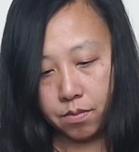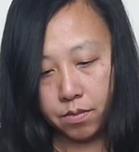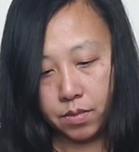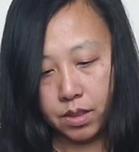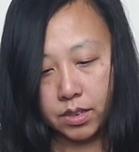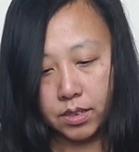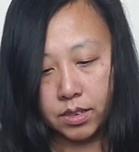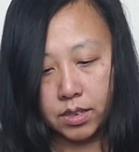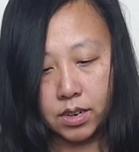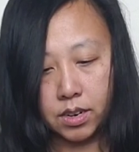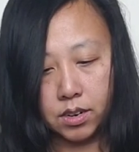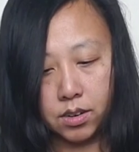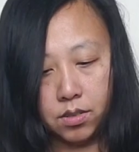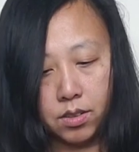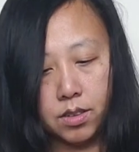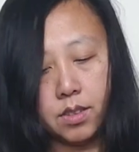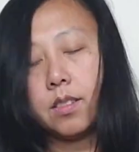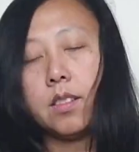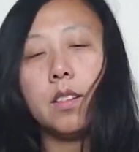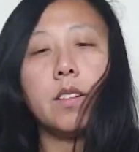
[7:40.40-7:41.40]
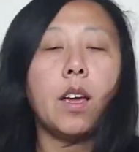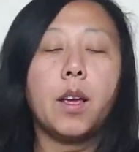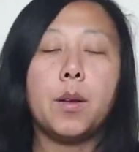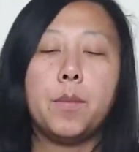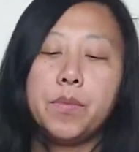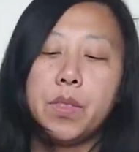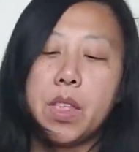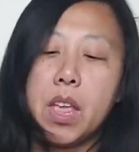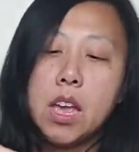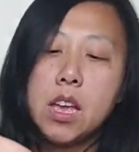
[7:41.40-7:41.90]
did not know this. Okay.
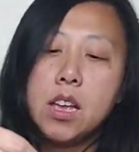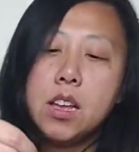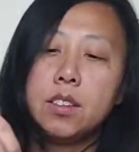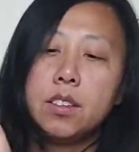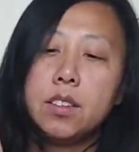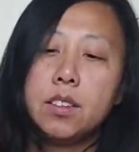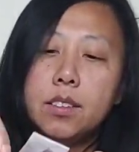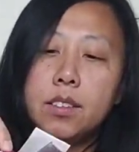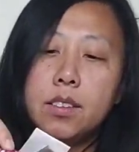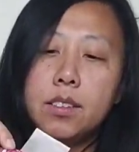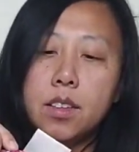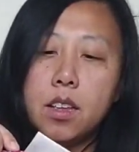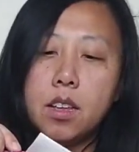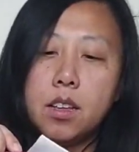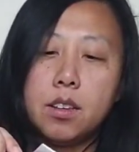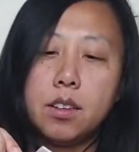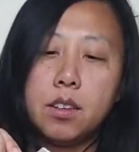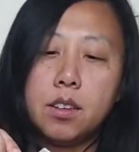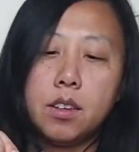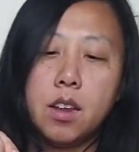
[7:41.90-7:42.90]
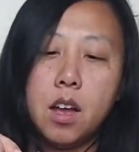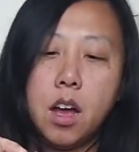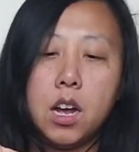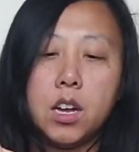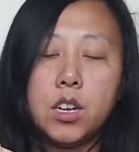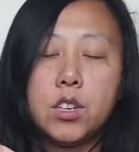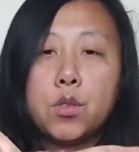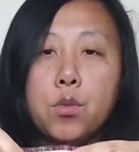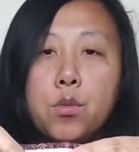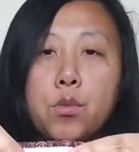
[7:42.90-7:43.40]
So this is a
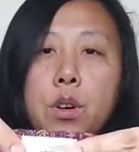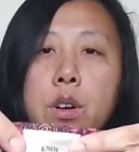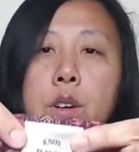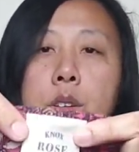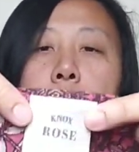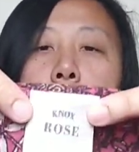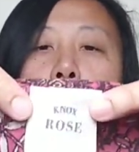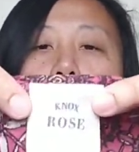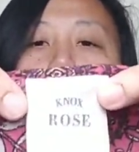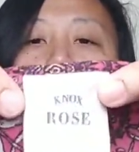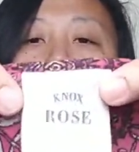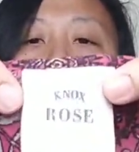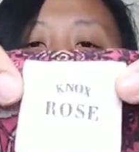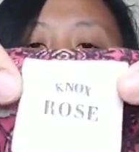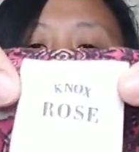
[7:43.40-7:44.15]
Knox Rose.